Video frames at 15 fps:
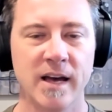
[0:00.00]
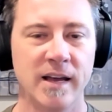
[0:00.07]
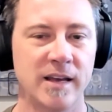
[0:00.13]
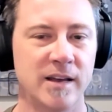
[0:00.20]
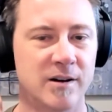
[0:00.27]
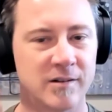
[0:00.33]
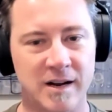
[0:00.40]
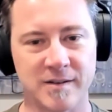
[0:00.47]

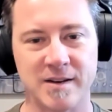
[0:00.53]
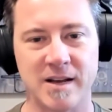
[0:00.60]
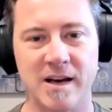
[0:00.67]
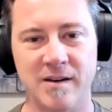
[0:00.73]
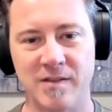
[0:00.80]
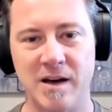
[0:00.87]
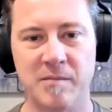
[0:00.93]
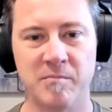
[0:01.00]
You don't have to
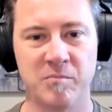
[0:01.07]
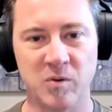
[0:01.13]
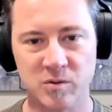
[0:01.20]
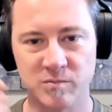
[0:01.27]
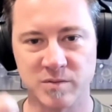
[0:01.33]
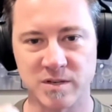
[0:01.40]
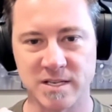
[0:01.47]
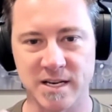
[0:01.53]
have that
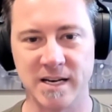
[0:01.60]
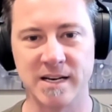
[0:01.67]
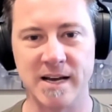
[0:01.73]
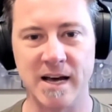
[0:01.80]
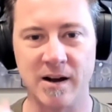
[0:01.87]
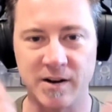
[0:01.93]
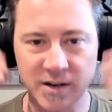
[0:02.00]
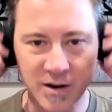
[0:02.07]
boom sitting
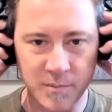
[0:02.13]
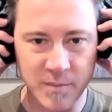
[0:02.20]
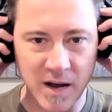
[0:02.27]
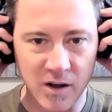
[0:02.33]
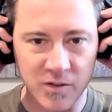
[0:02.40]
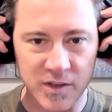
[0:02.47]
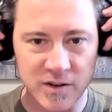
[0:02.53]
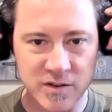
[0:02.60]
down in your
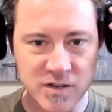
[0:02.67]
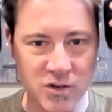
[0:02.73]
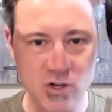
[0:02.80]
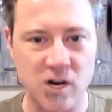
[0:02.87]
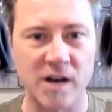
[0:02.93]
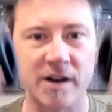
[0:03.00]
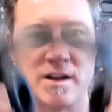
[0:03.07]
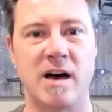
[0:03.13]
mouth as you're
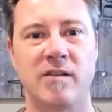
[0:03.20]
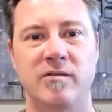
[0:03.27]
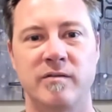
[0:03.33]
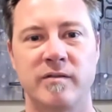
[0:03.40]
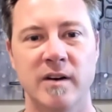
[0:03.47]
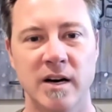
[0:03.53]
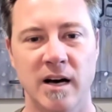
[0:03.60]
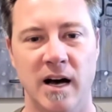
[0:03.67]
trying to
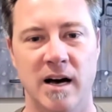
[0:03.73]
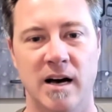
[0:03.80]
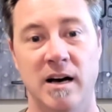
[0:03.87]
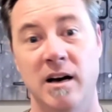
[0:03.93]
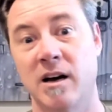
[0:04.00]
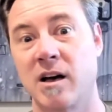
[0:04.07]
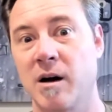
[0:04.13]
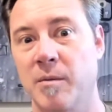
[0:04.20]
have
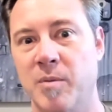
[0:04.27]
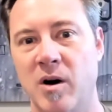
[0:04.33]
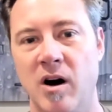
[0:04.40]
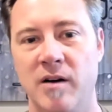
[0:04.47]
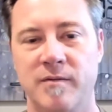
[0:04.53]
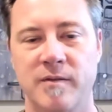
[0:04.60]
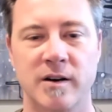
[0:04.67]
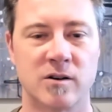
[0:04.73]
a cup of
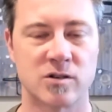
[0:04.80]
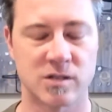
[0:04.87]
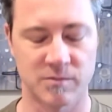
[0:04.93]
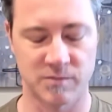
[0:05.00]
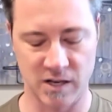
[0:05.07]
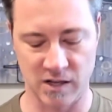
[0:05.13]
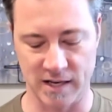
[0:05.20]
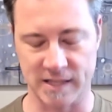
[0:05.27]
coffee or
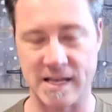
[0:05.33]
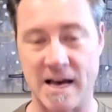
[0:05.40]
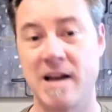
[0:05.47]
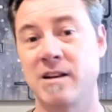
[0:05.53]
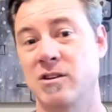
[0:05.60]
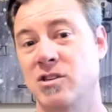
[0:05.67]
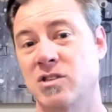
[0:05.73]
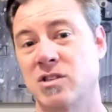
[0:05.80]
something like
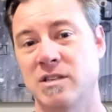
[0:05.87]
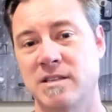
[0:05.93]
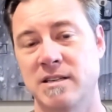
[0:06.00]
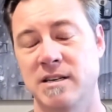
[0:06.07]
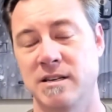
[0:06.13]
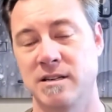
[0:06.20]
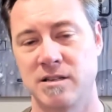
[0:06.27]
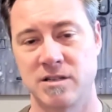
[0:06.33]
that and just
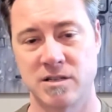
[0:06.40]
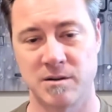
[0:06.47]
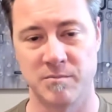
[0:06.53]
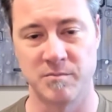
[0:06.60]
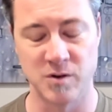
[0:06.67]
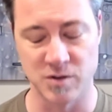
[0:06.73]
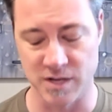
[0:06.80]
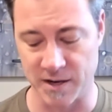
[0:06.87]
listening to some
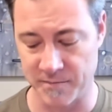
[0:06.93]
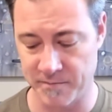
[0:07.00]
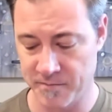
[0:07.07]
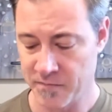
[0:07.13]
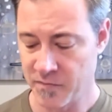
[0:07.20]
music.